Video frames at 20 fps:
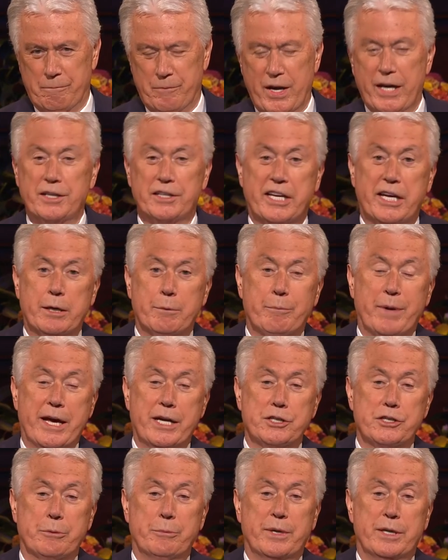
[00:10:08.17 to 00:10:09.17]
And King
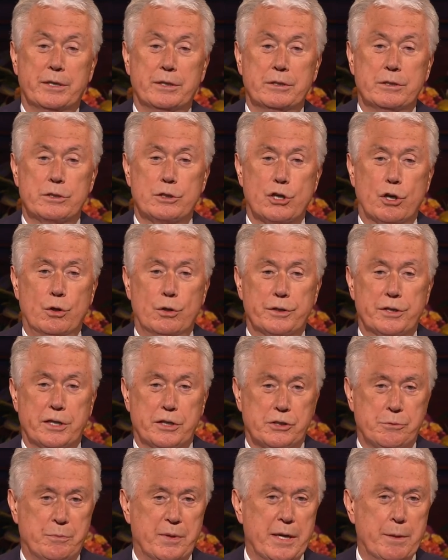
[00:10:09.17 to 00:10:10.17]
Benjamin told
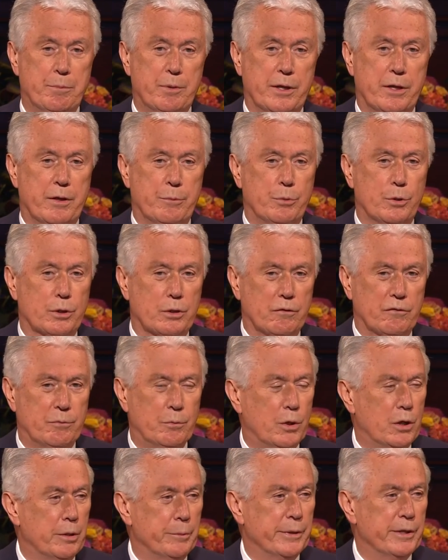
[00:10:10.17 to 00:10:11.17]
his people in the Book of
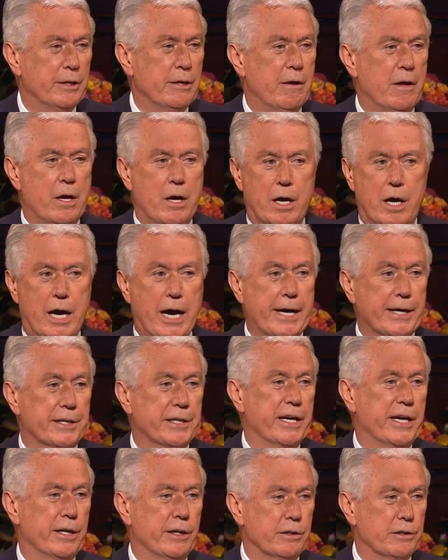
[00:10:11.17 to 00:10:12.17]
Mormon, "I
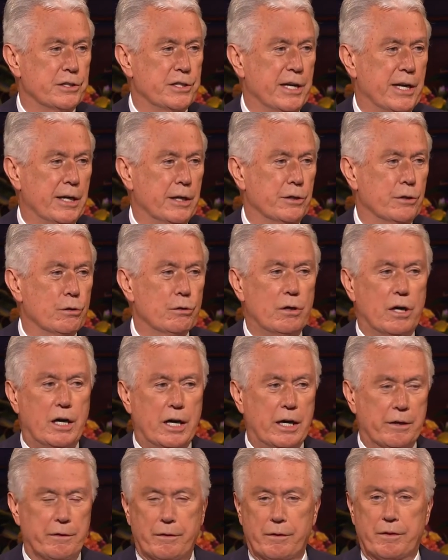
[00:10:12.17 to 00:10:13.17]
cannot tell you
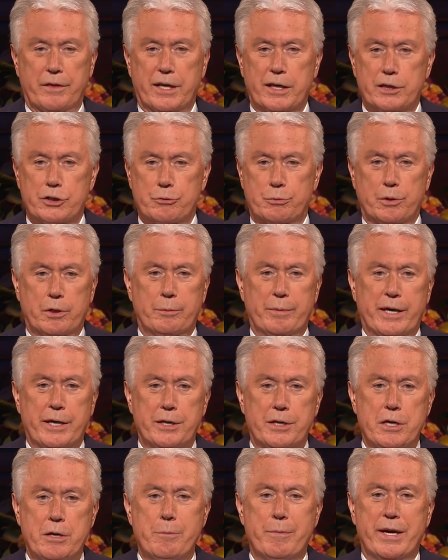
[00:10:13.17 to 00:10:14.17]
all the things whereby
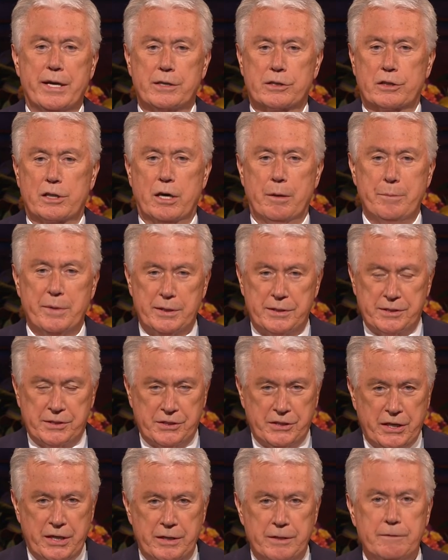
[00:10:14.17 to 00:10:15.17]
ye may commit
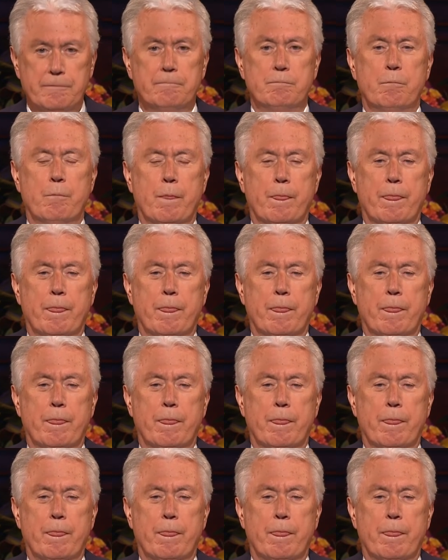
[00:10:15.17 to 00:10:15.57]
sin,